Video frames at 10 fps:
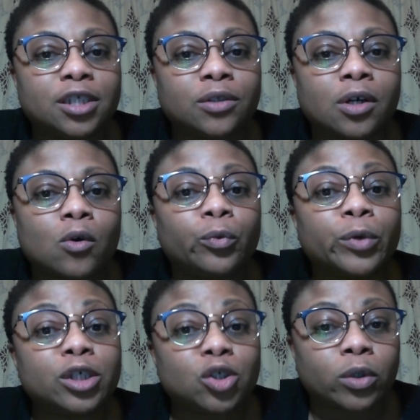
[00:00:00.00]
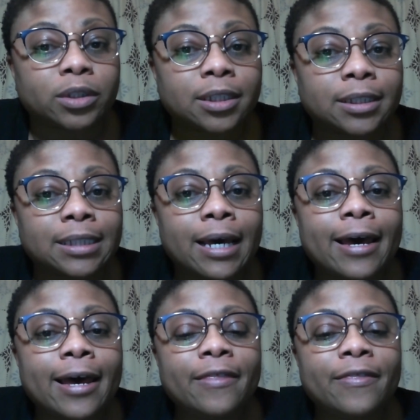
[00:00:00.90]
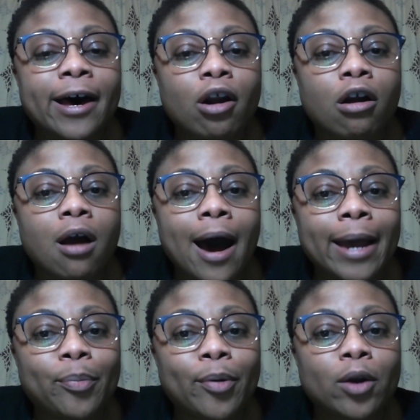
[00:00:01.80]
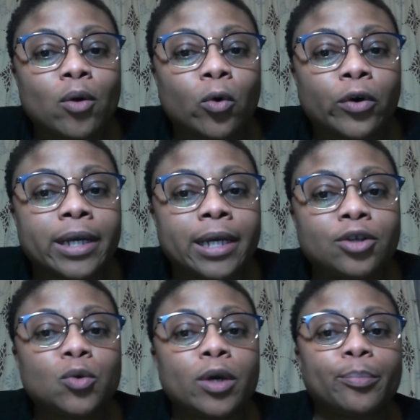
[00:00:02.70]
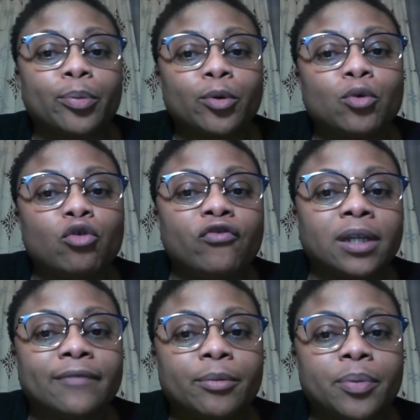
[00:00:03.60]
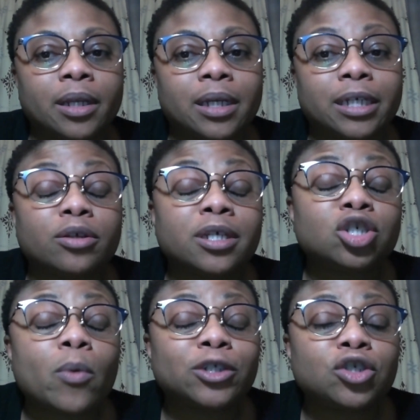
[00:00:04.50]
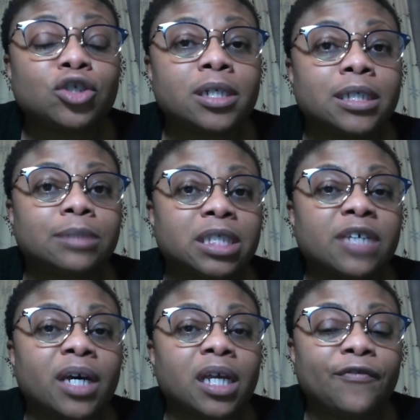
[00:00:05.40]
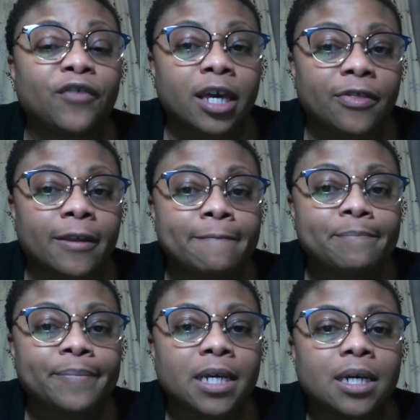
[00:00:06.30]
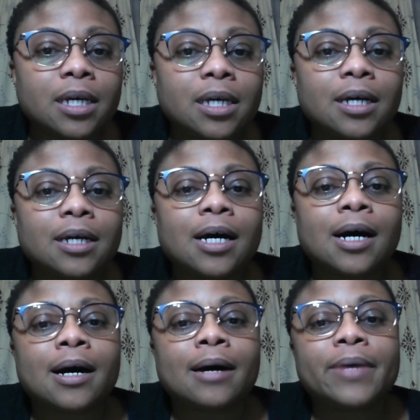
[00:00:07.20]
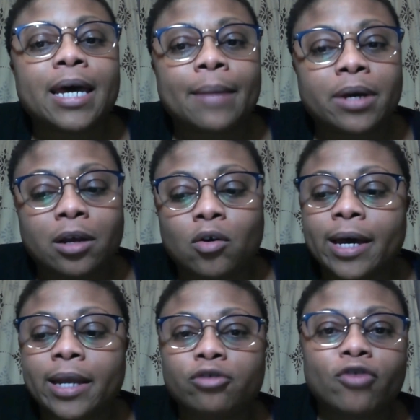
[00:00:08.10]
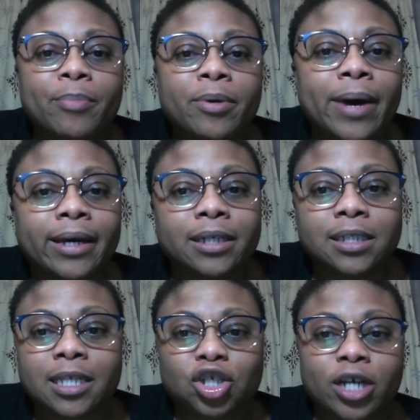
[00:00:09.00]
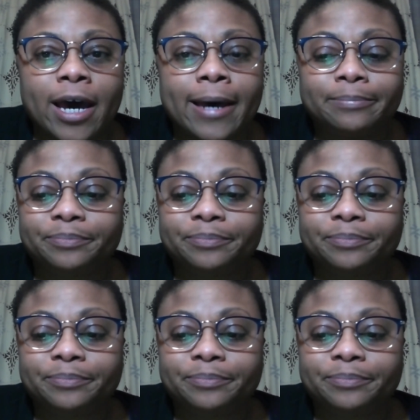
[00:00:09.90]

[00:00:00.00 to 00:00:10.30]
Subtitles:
Zero resources that are high priority to improve livability? So this question is specifically for Ethan, and I'm going to go ahead and drop it back into the chat.